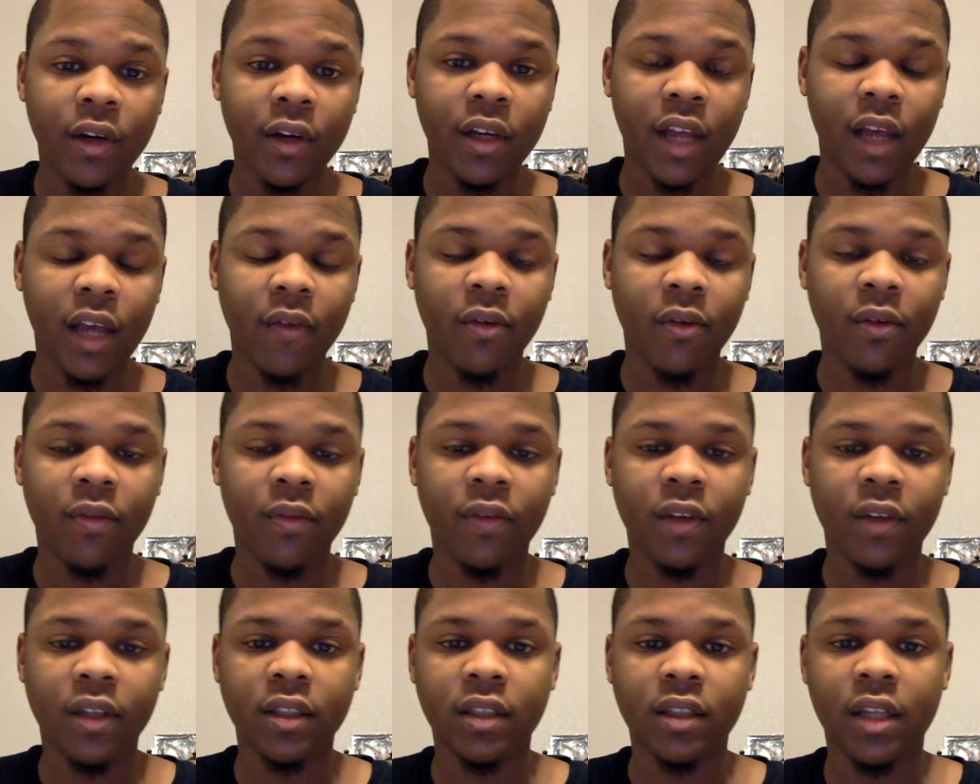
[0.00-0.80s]
David
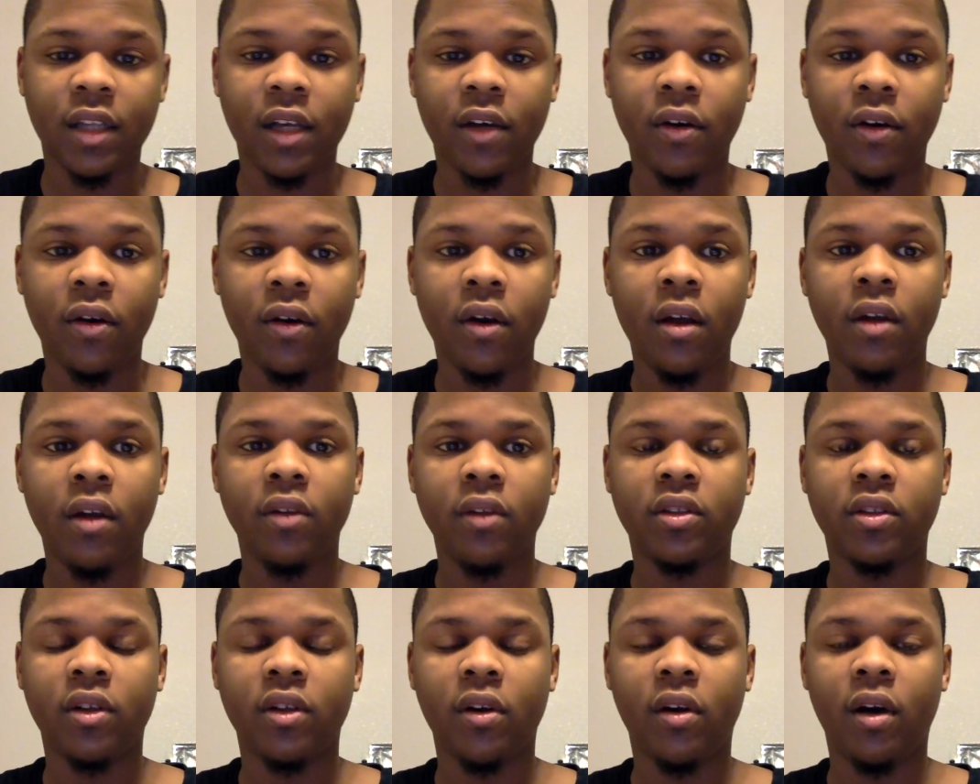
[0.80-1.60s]
Fizdale.
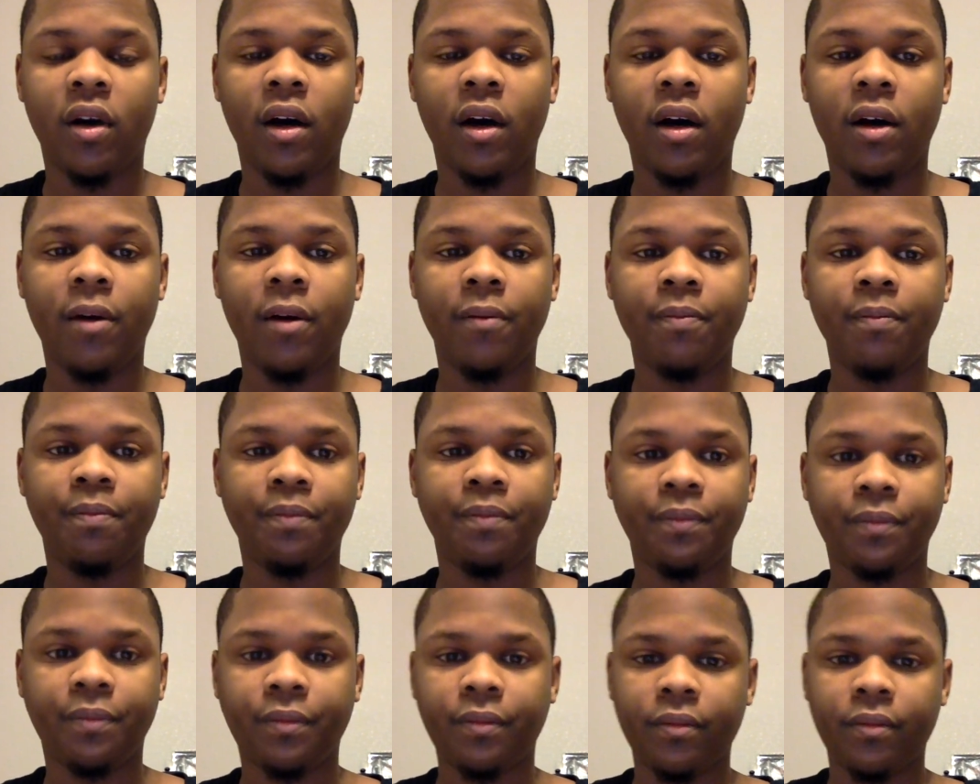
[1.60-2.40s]
So,
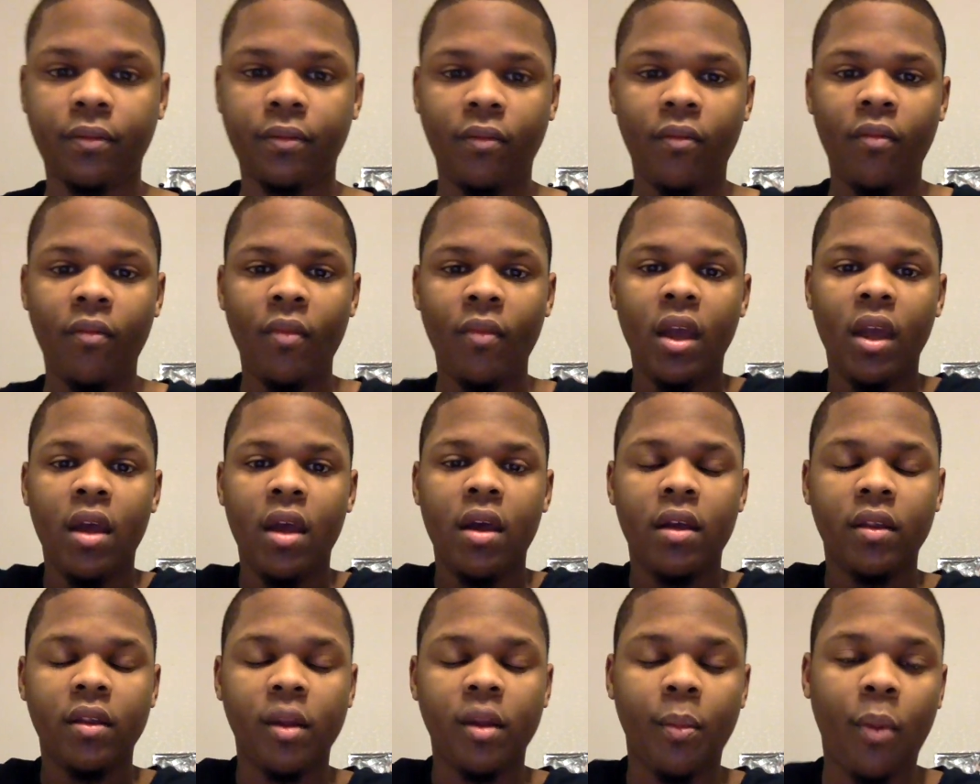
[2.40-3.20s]

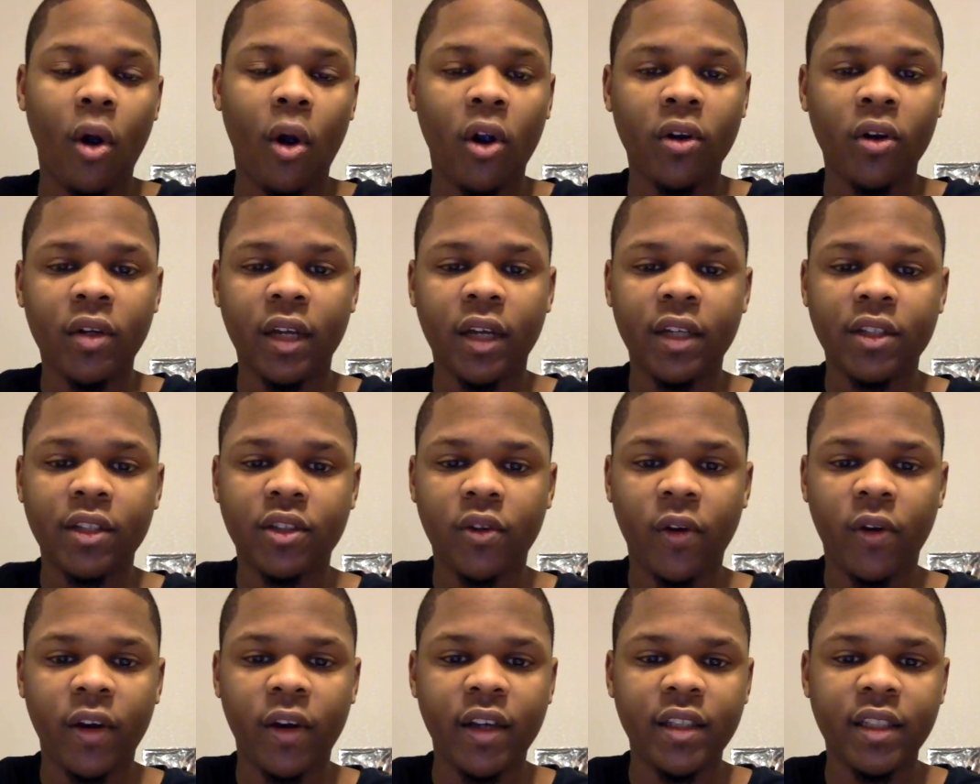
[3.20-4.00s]
the part that's
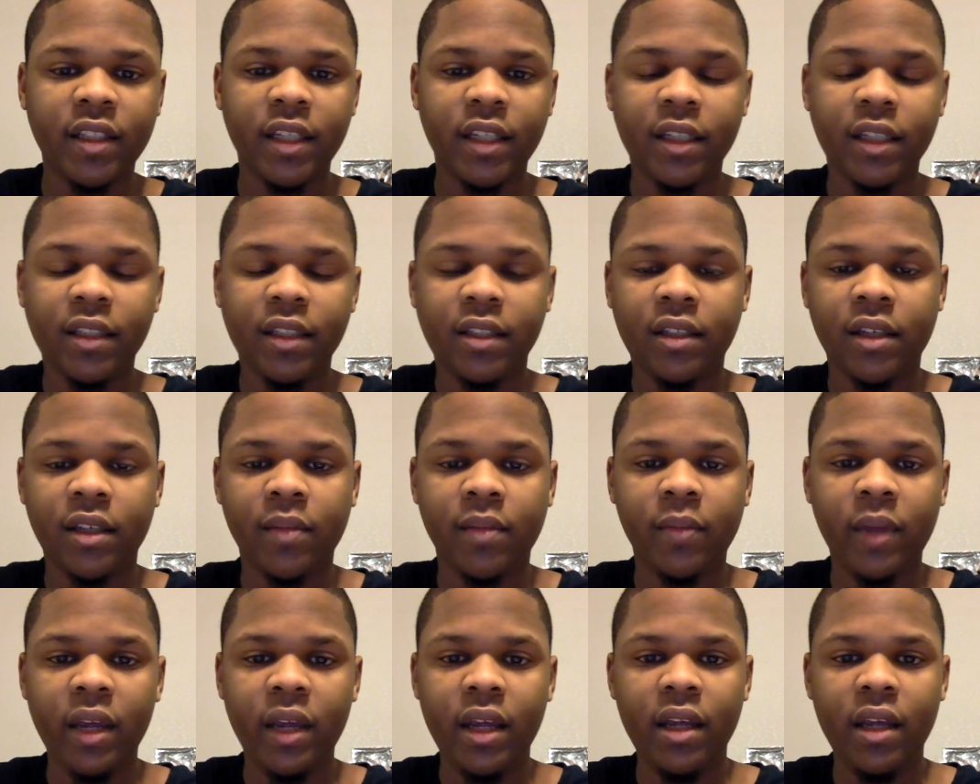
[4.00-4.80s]
crazy to
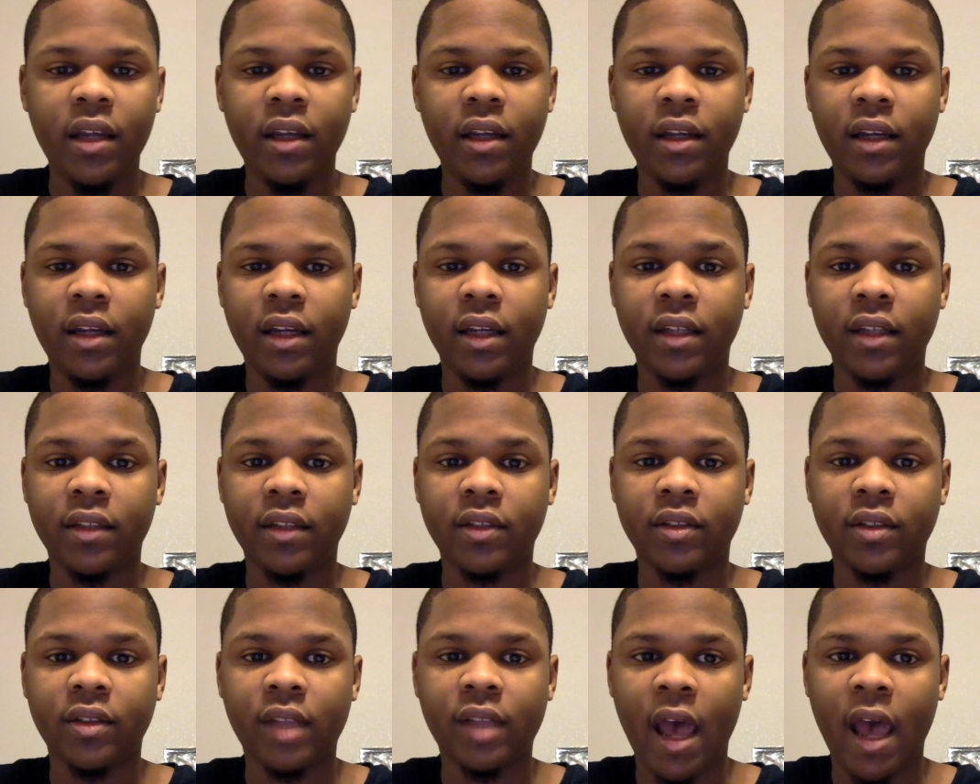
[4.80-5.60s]
me
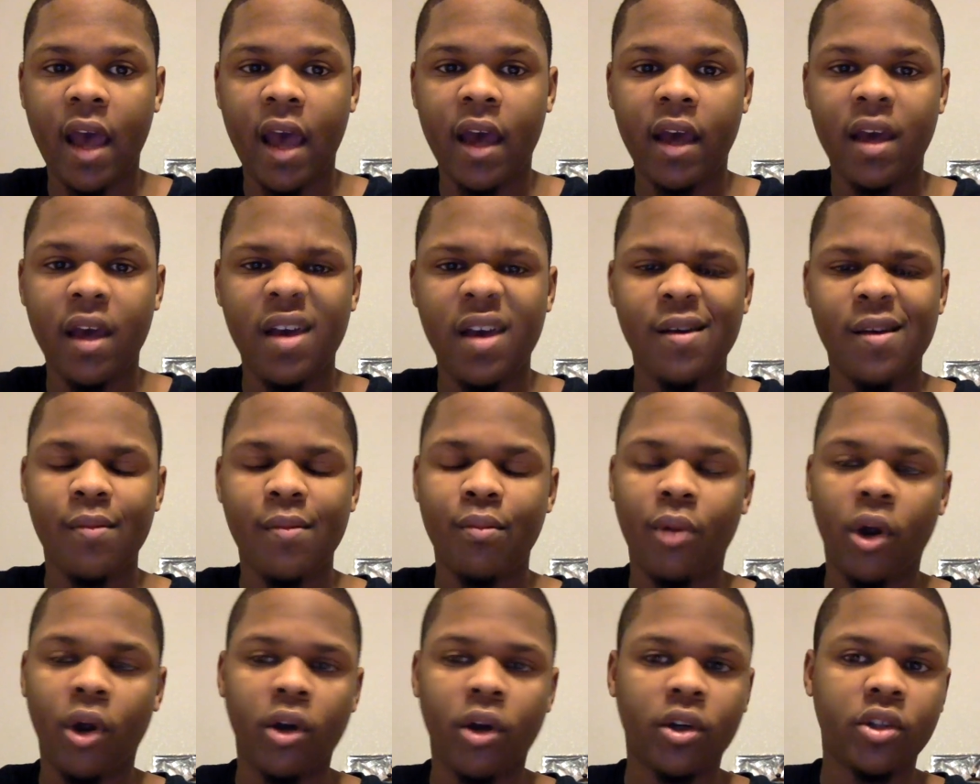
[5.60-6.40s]
is that
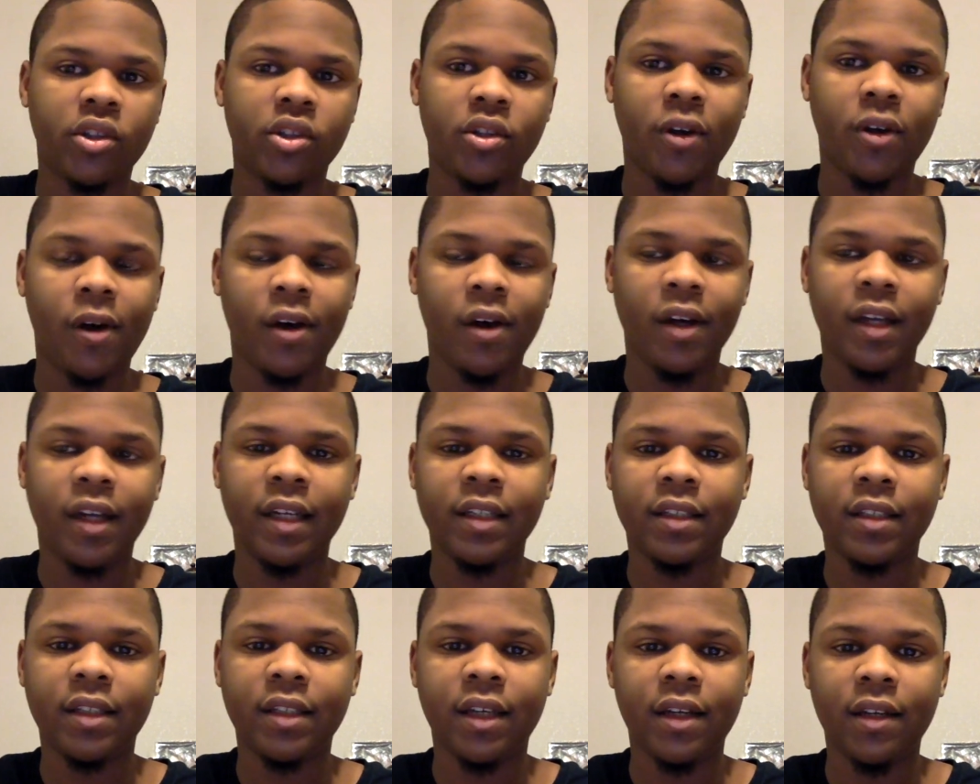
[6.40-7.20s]
Marc Gasol
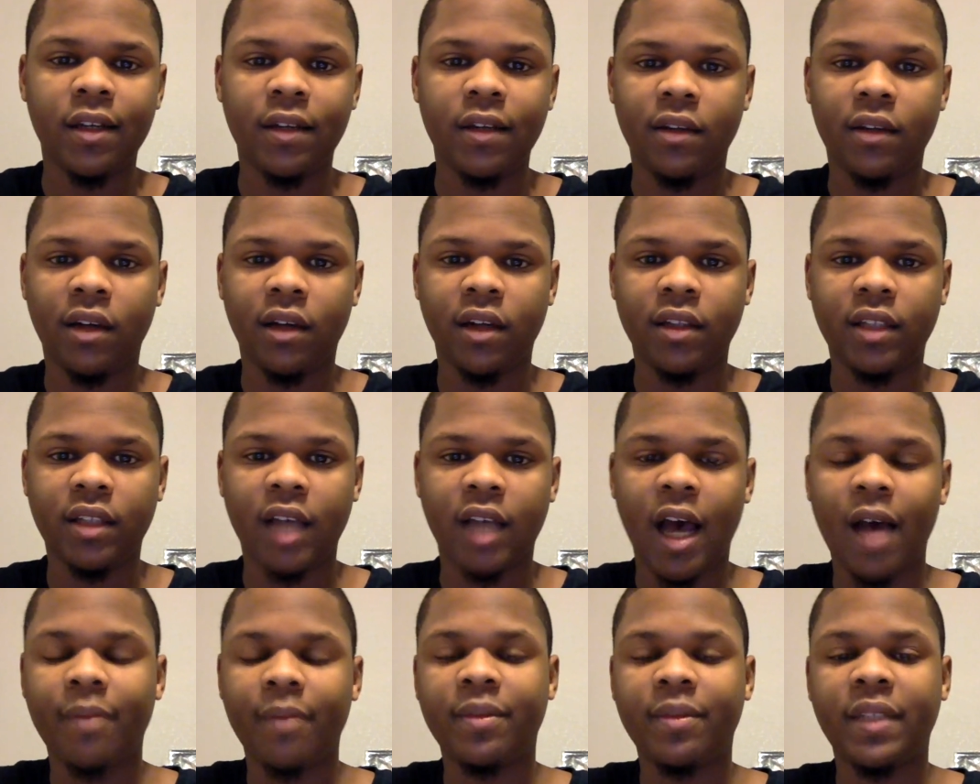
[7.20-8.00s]
isn't a
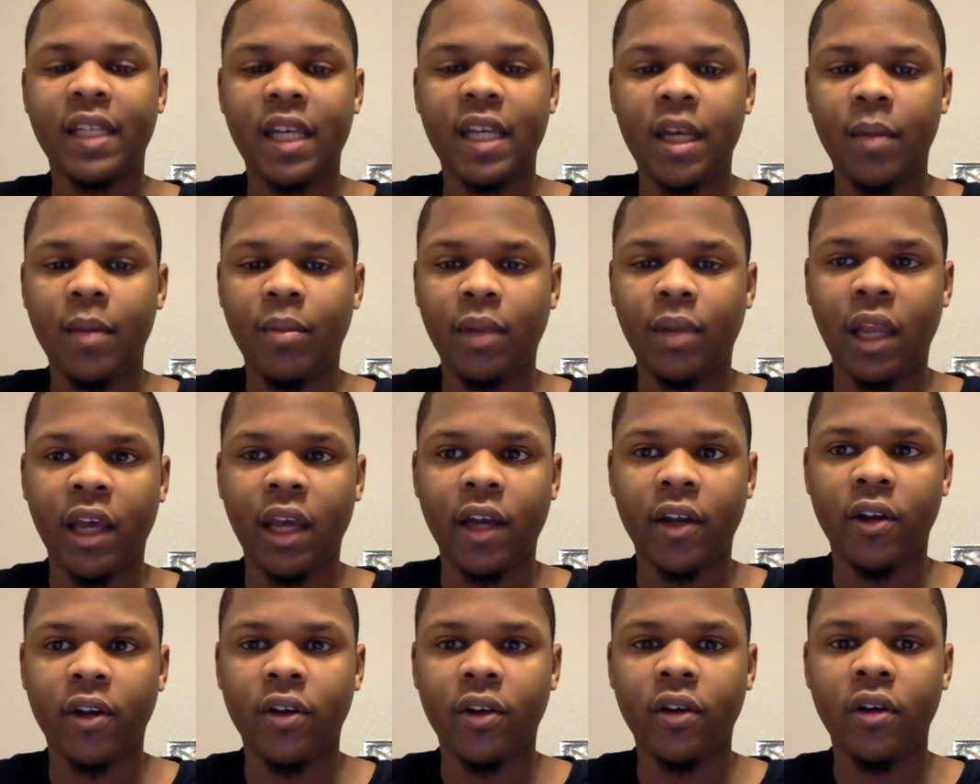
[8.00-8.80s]
top 10
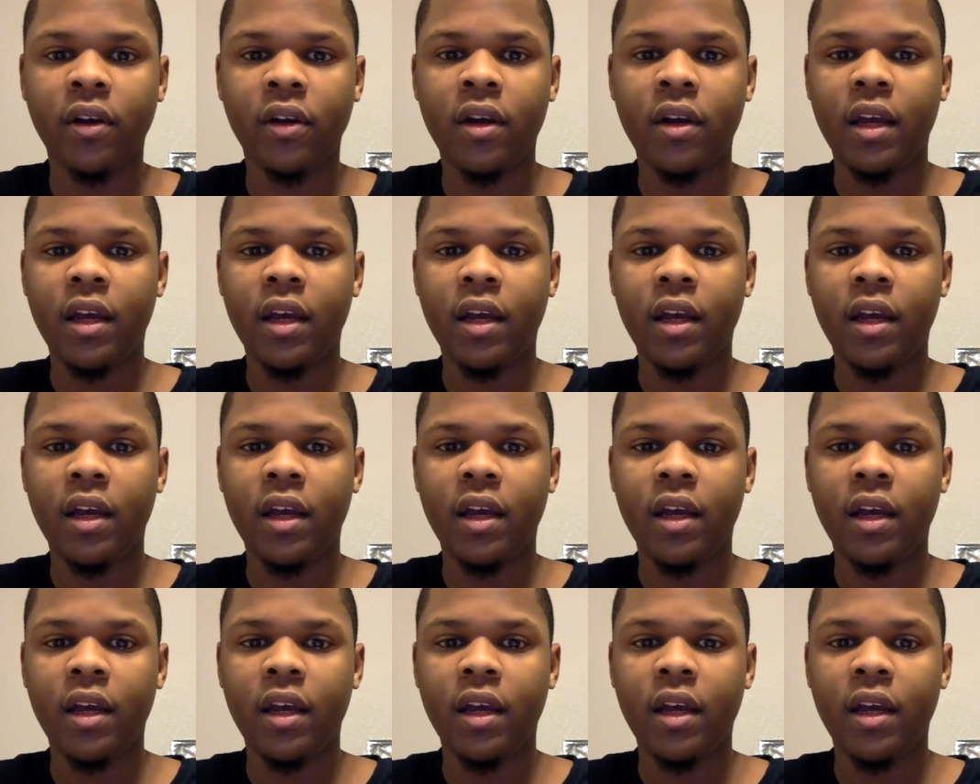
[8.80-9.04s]
player.